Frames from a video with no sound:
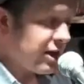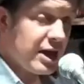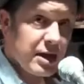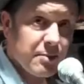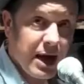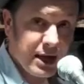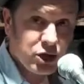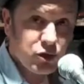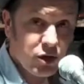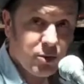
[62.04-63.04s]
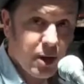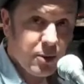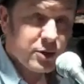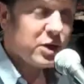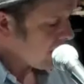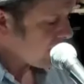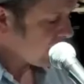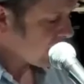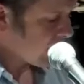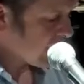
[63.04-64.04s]
E major at the moment. If
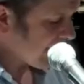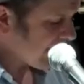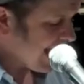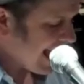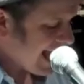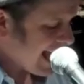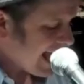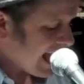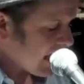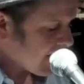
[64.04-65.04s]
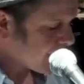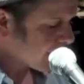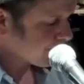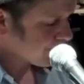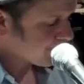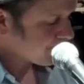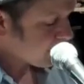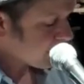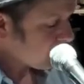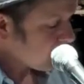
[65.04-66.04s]
I sing an E
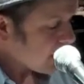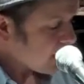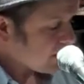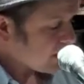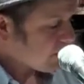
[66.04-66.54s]
in this